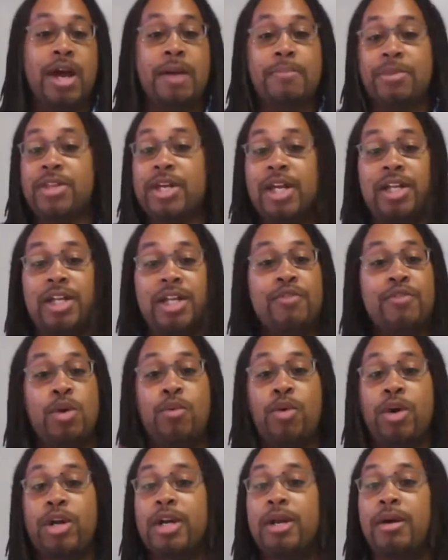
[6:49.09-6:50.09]
So hypothetically, if
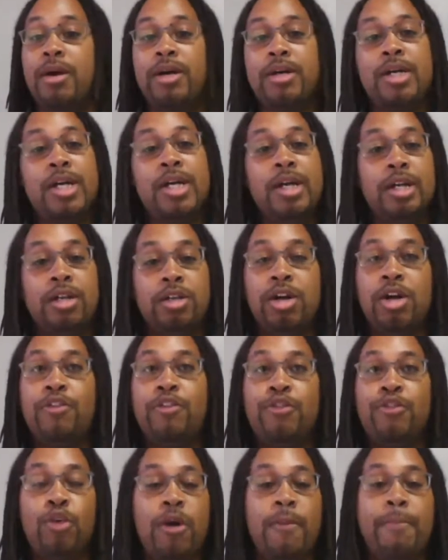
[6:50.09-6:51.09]
we wanted to
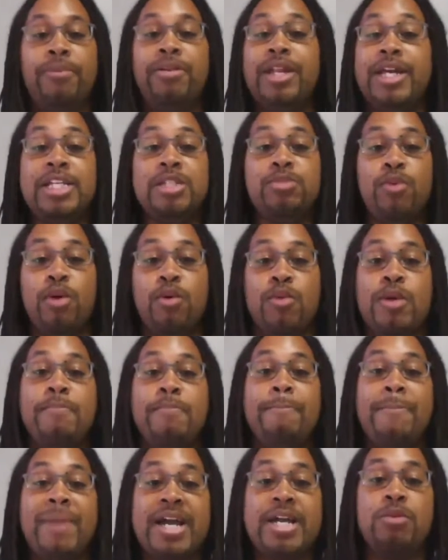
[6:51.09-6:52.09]
look for a place where
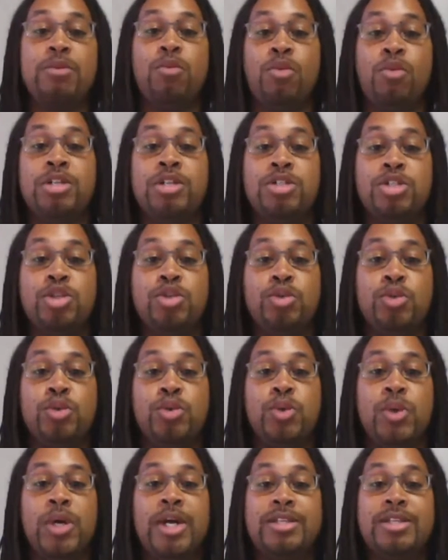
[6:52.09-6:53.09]
we might want
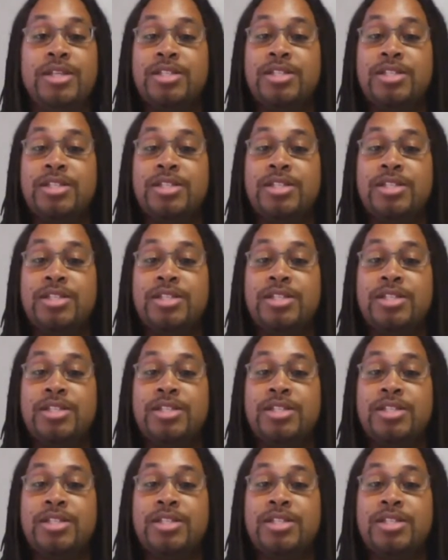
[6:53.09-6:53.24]
to